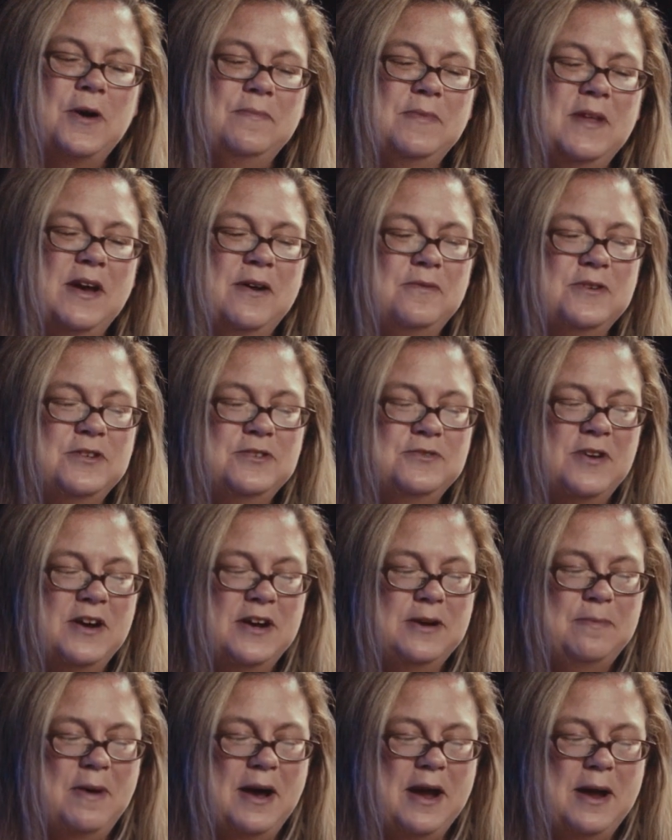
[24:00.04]
that was
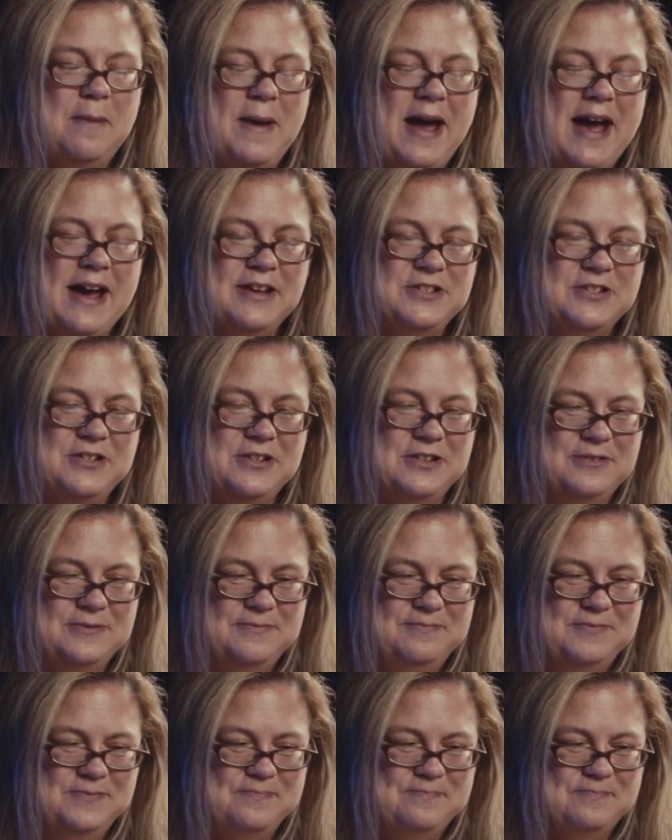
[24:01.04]
read by a pastor.
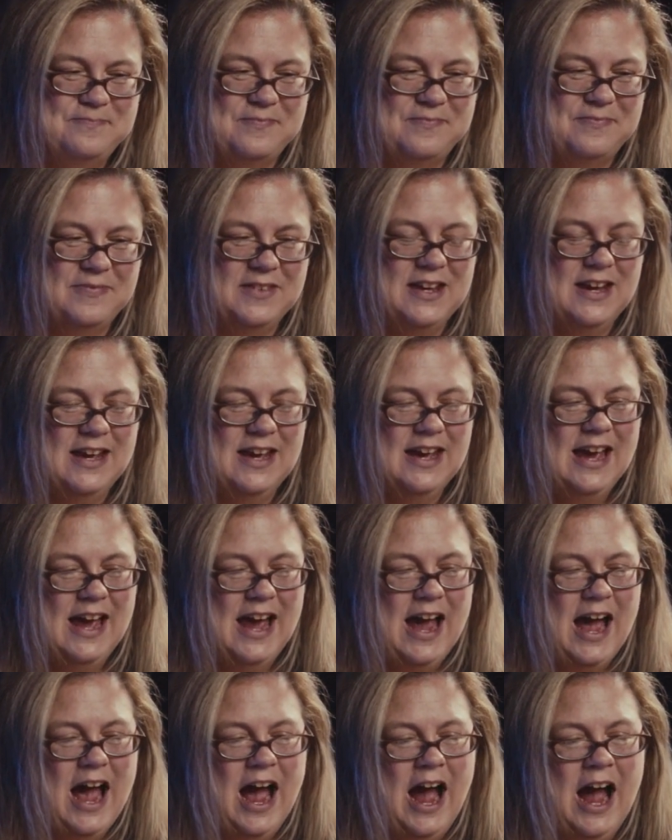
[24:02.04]

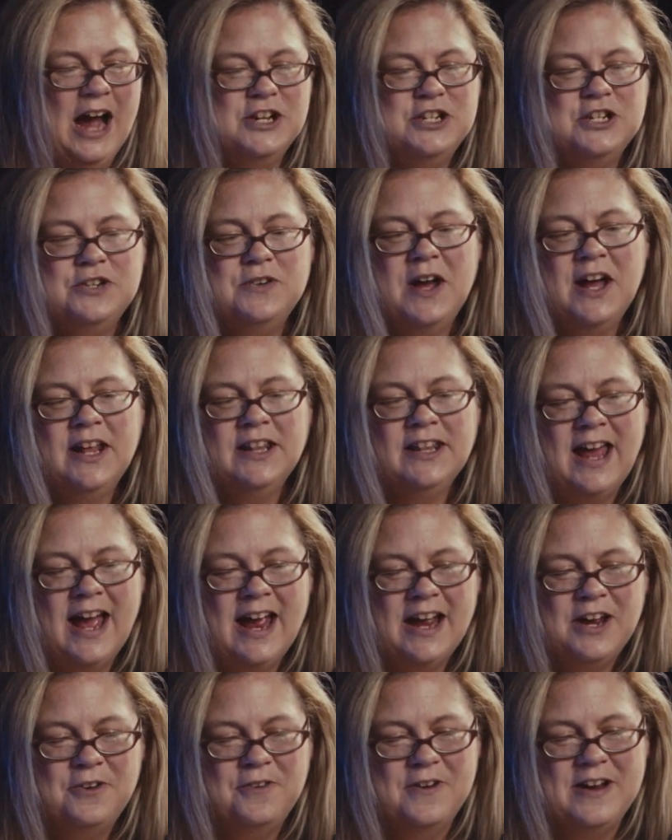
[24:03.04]
I do not
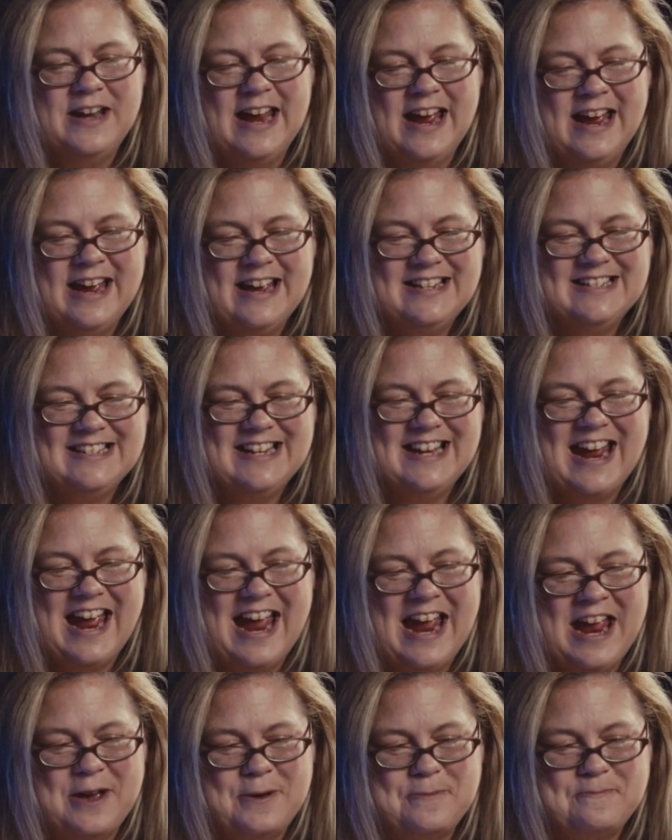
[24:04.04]
like green eggs and
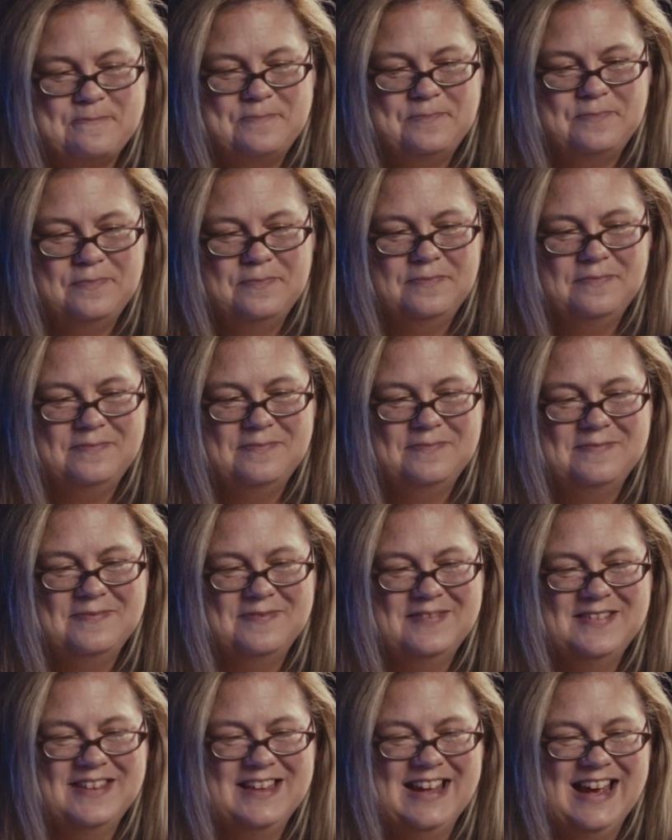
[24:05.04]
ham. You know that's my
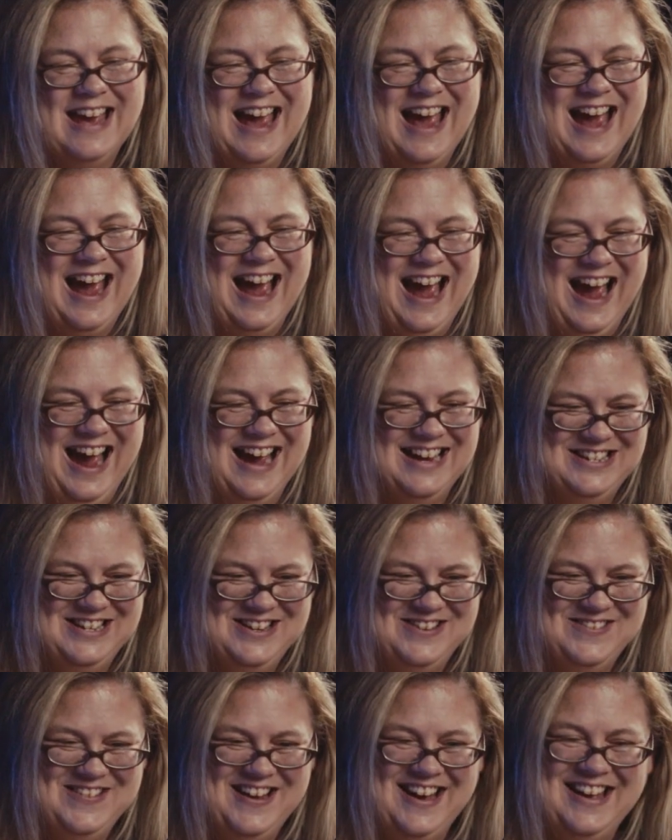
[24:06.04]
pastor, Chris I
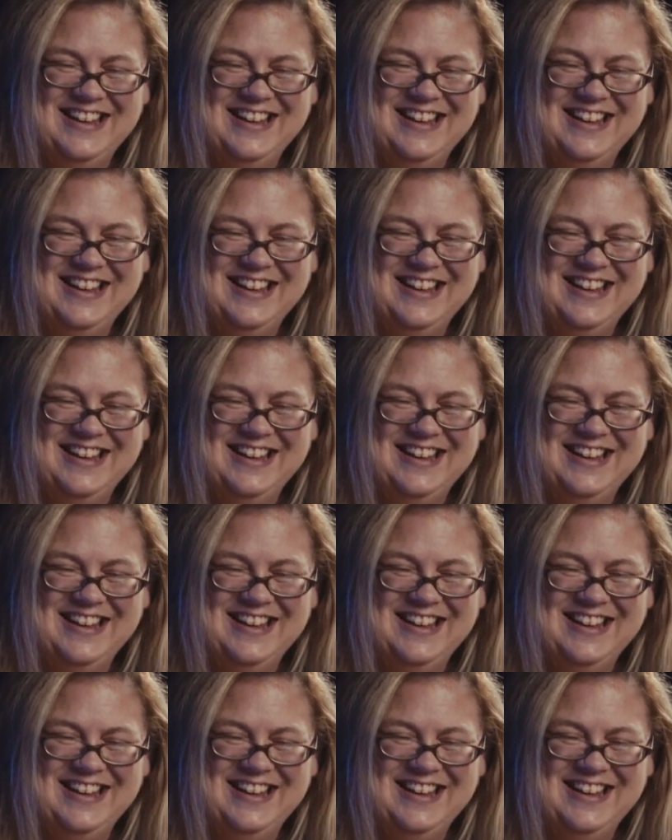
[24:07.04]
do not